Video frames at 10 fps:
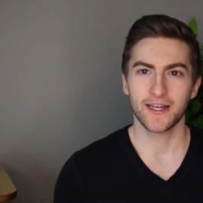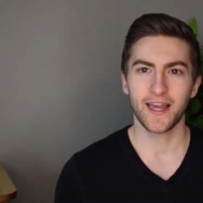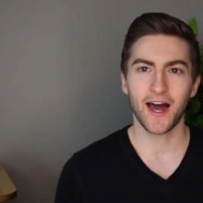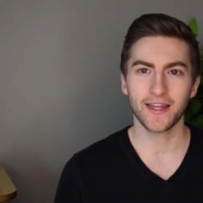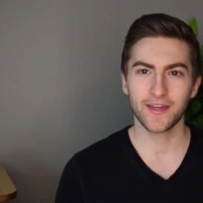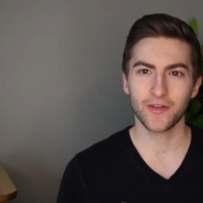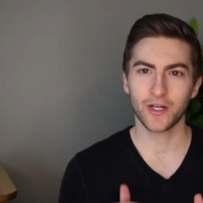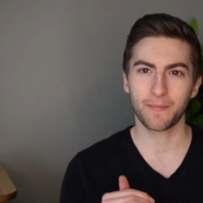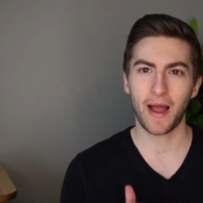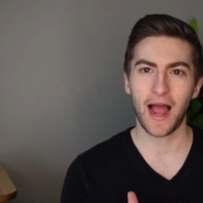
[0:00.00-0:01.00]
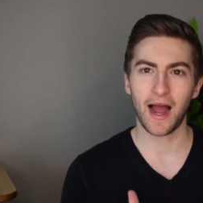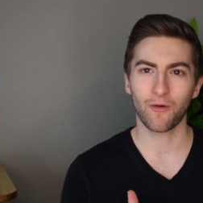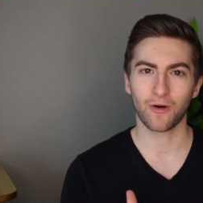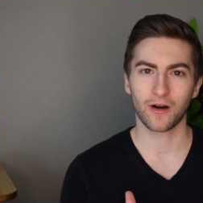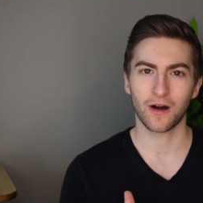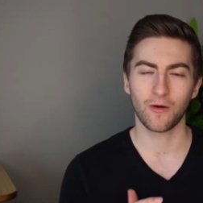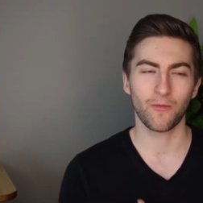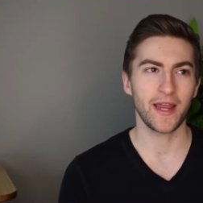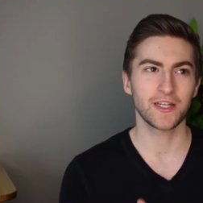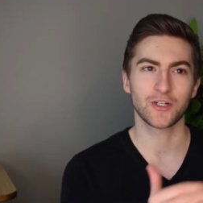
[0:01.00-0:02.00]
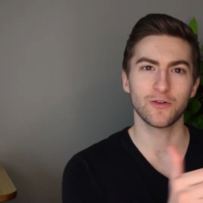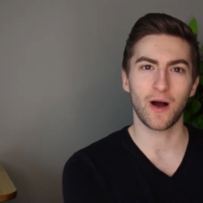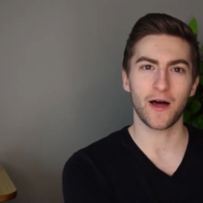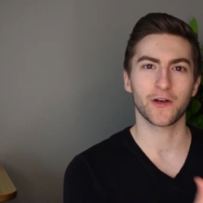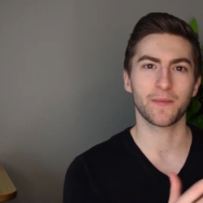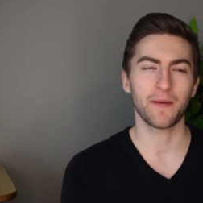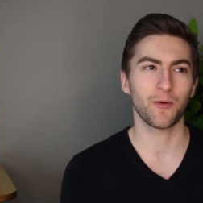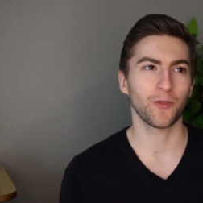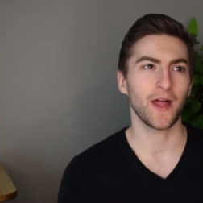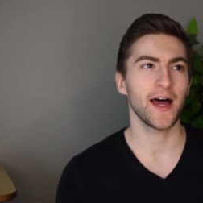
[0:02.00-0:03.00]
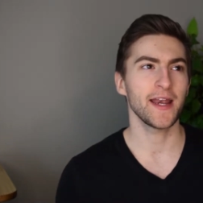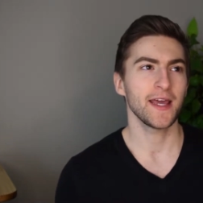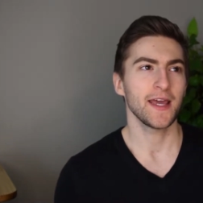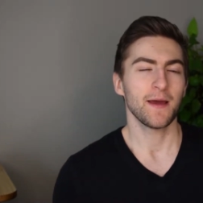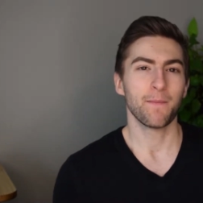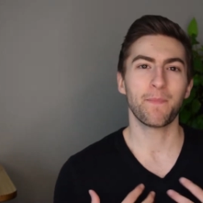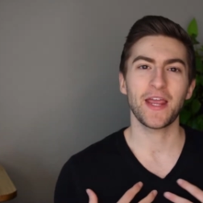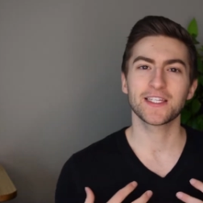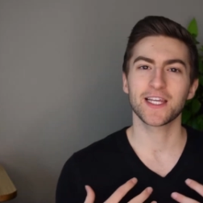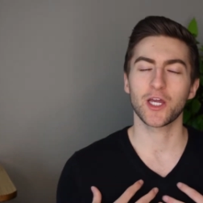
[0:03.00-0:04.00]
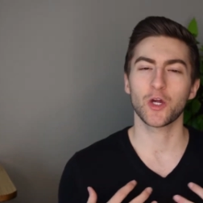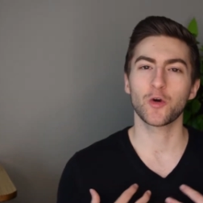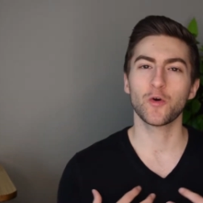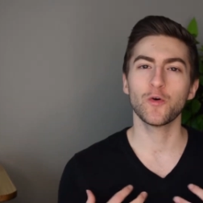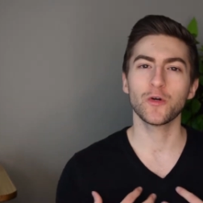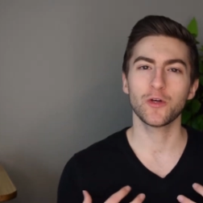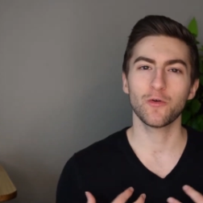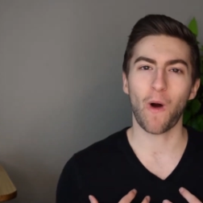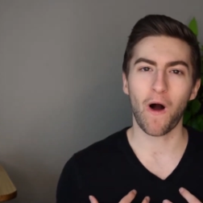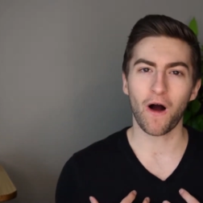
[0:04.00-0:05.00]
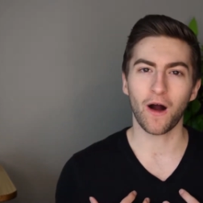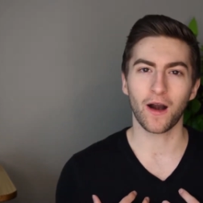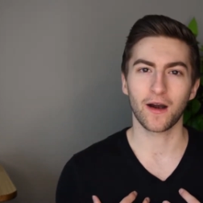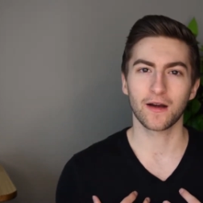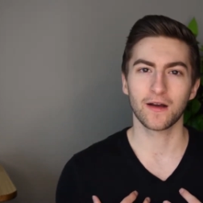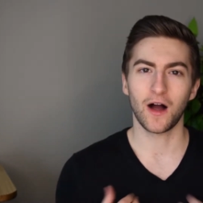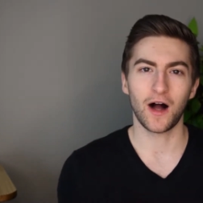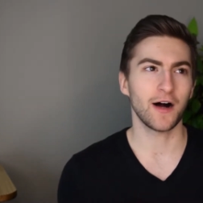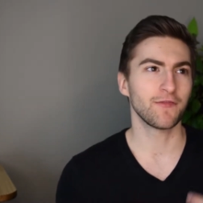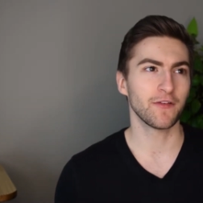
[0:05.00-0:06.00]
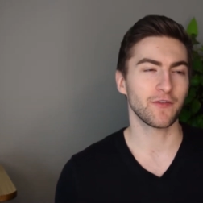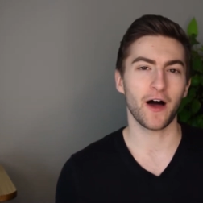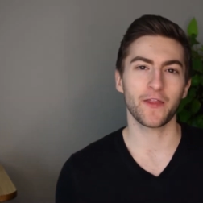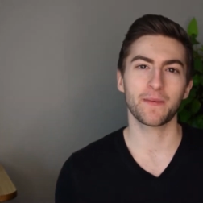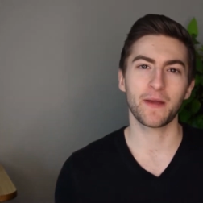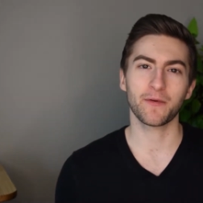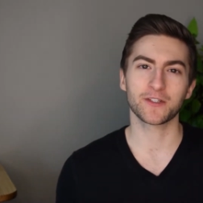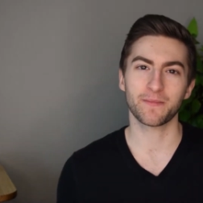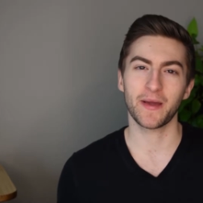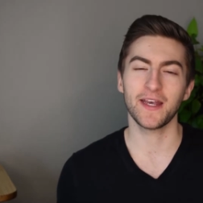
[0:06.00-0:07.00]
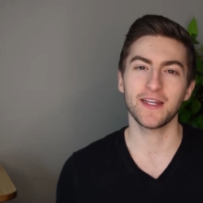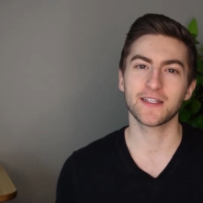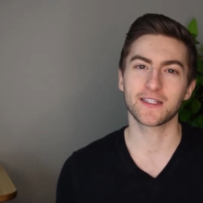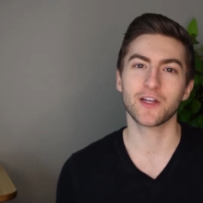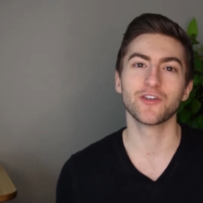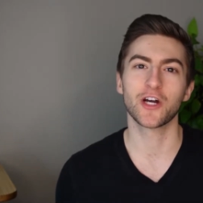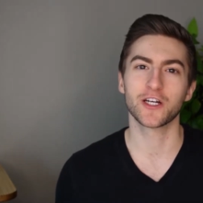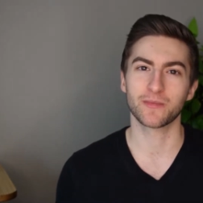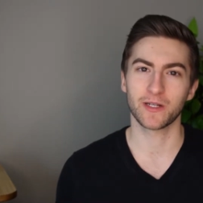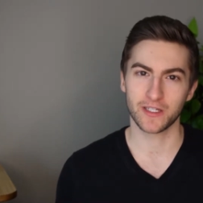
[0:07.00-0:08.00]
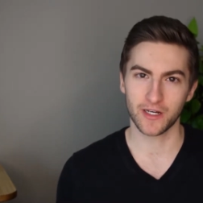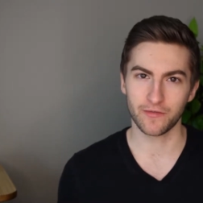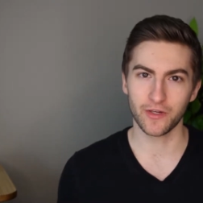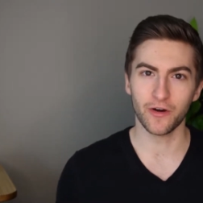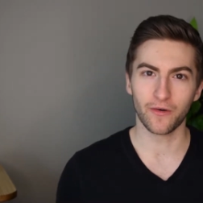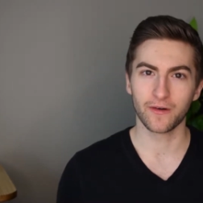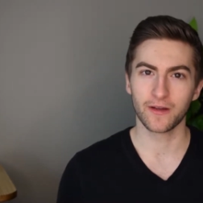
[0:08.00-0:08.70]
not giving your power away to other people, not basing who you are off of other people's opinions and judgments of you,